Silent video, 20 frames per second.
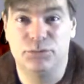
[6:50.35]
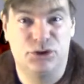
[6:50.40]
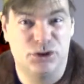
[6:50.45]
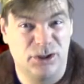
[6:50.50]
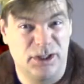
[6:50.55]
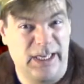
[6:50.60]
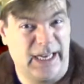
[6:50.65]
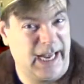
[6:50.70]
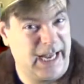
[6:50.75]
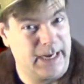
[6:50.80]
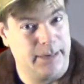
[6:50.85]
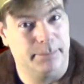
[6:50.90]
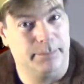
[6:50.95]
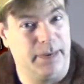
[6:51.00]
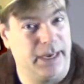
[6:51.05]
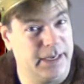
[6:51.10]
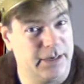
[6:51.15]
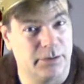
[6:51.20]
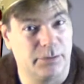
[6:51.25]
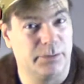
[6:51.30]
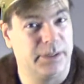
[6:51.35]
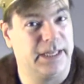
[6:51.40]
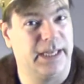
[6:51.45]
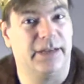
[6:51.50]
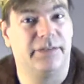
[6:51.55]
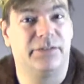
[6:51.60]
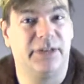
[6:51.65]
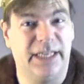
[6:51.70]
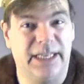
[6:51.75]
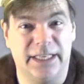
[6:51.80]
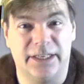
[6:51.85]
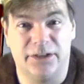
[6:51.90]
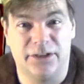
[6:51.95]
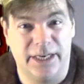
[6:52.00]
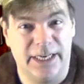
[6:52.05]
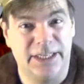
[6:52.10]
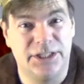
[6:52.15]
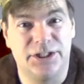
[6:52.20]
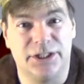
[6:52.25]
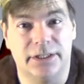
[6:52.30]
should get better with every
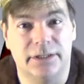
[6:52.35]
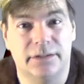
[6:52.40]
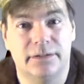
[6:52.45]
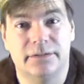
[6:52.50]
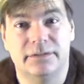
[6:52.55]
iteration.